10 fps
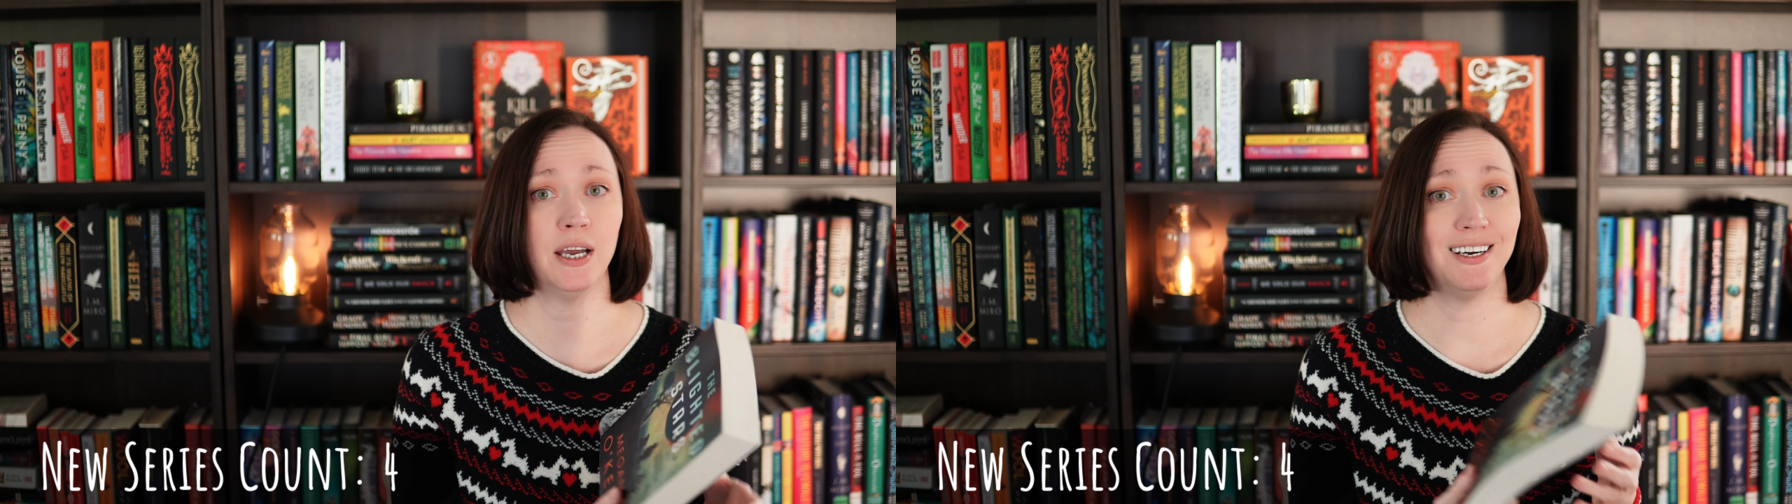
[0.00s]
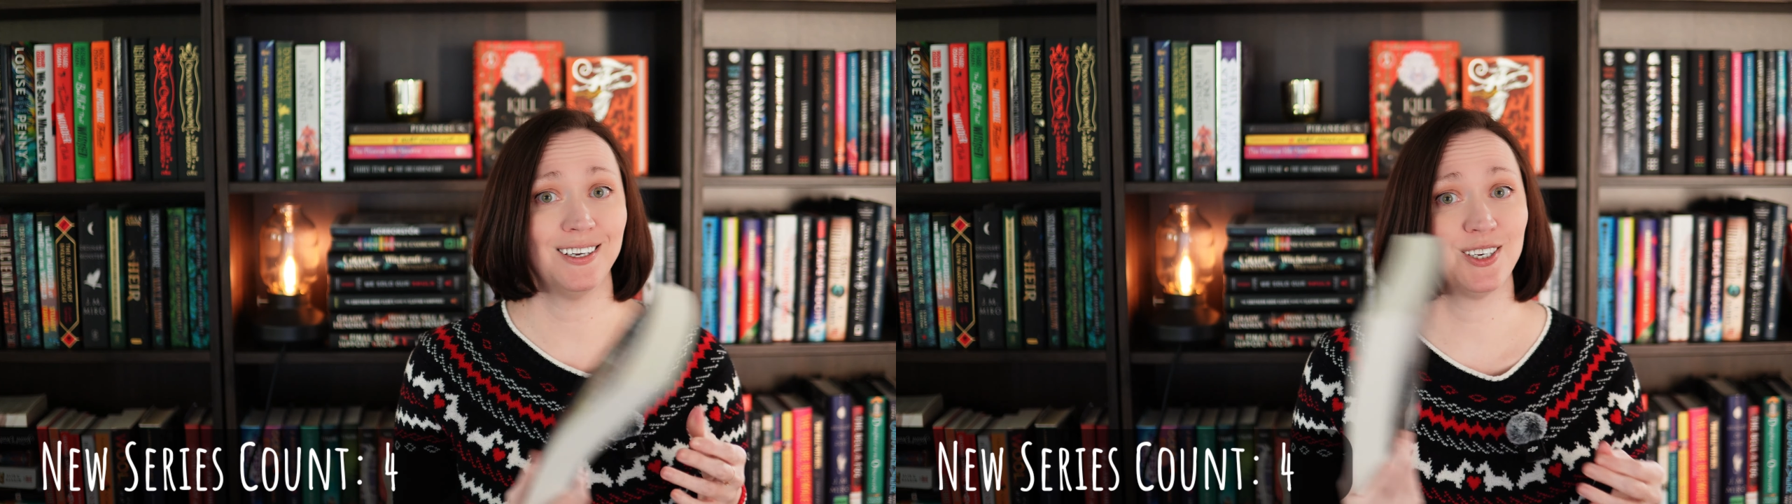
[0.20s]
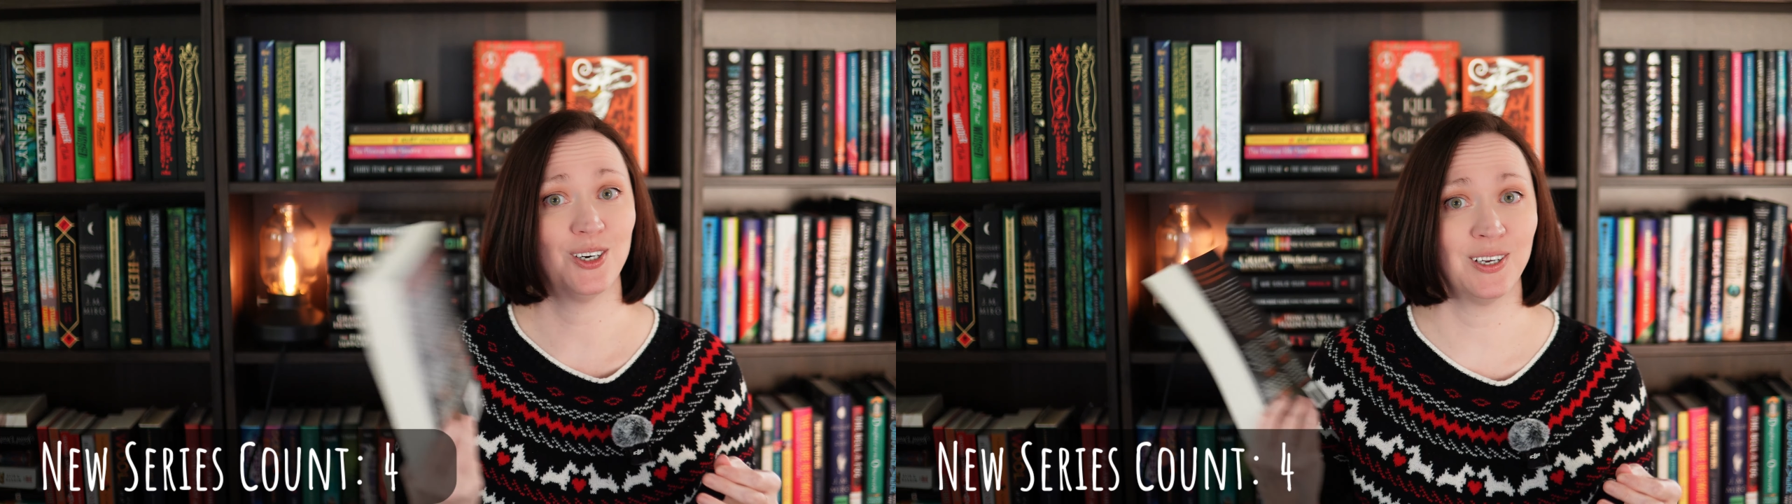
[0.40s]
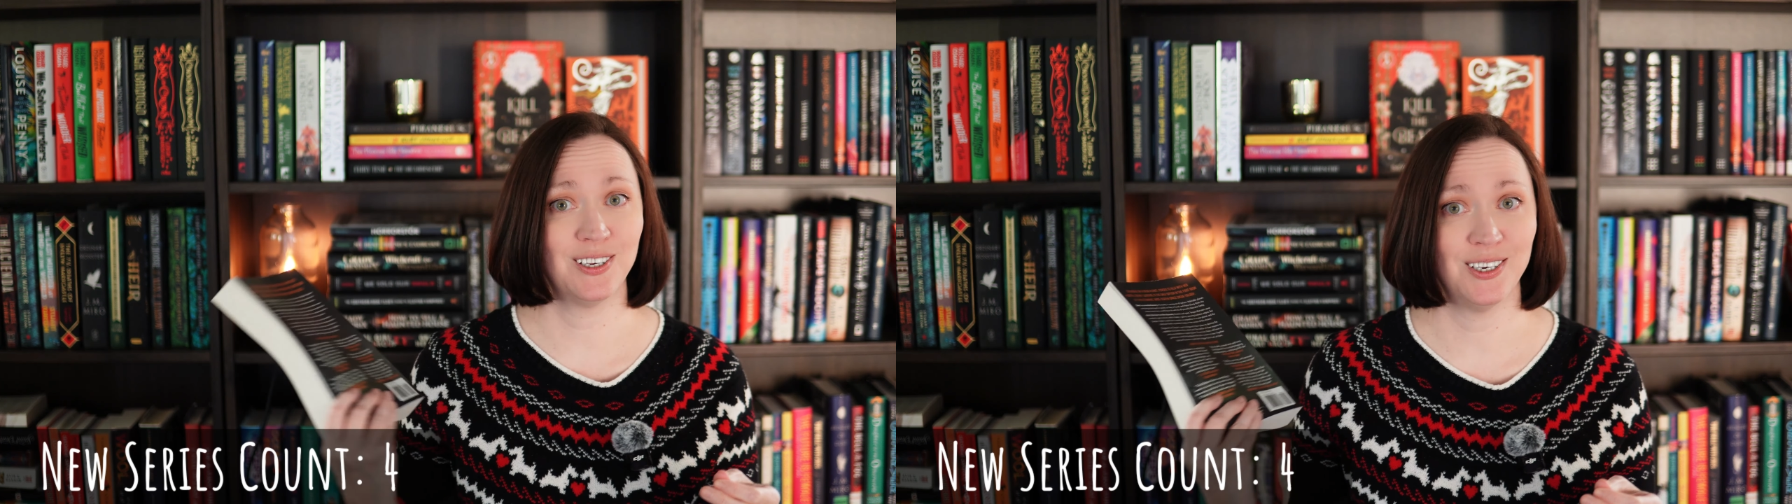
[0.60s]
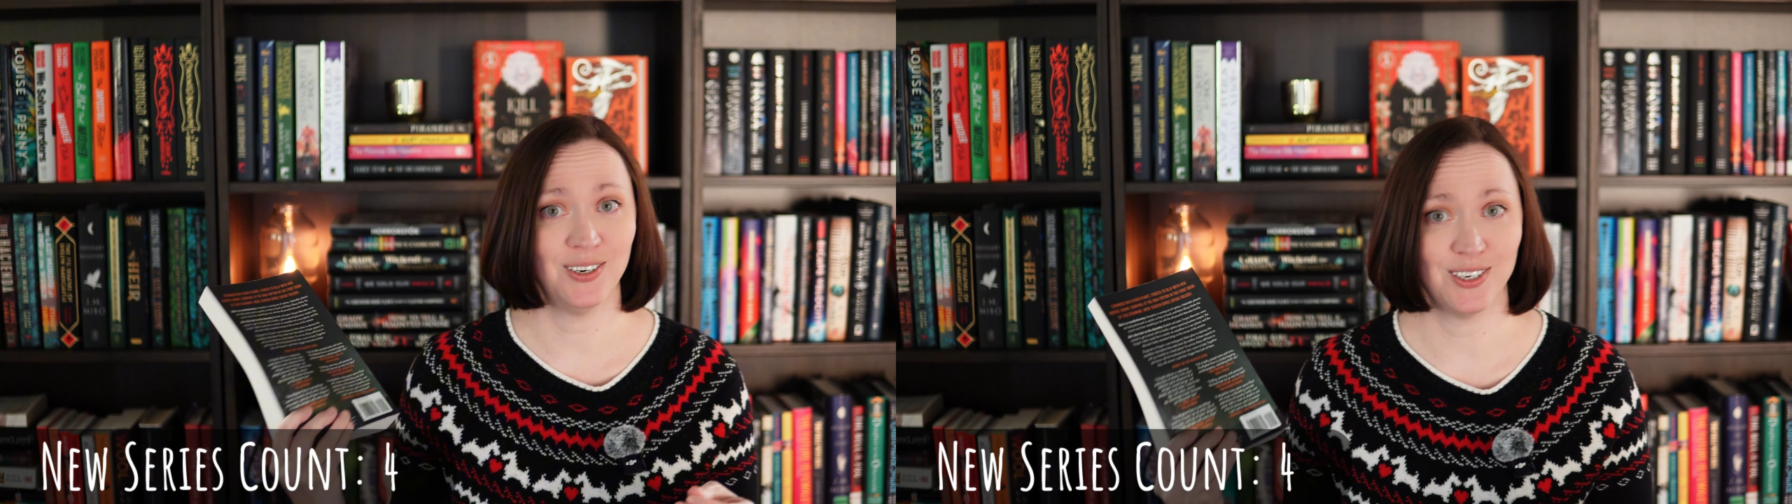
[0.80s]
and it is starting a
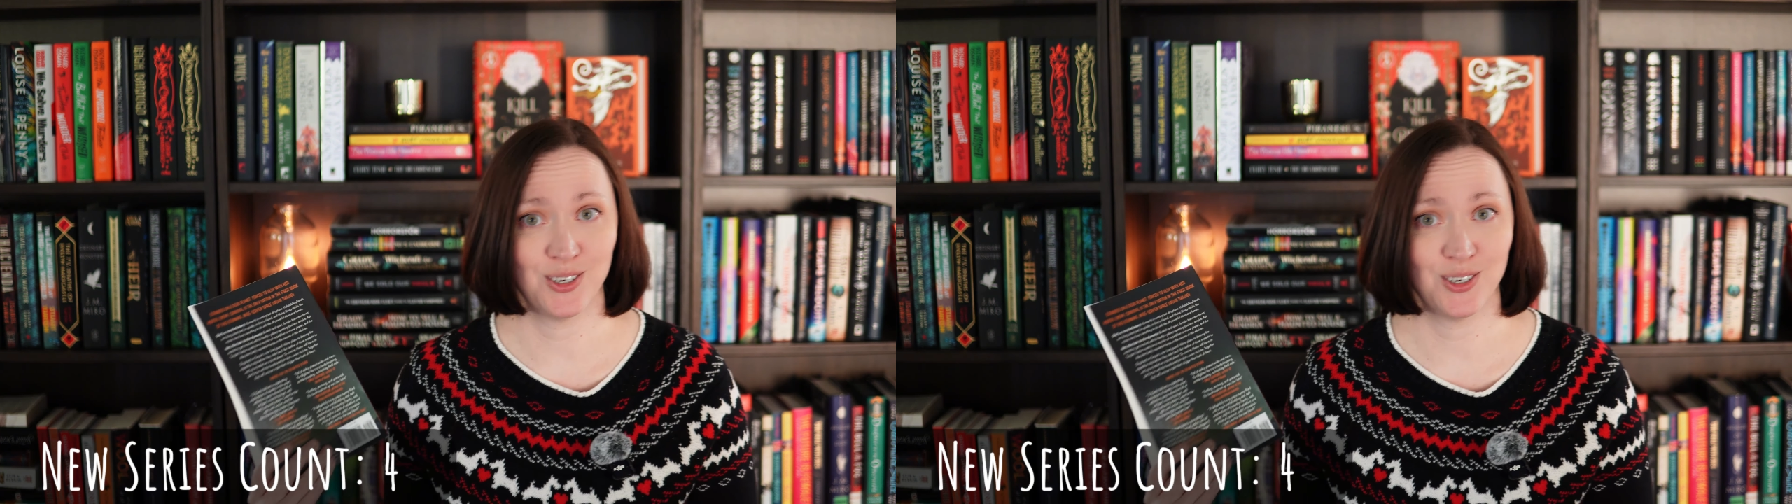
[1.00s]
series,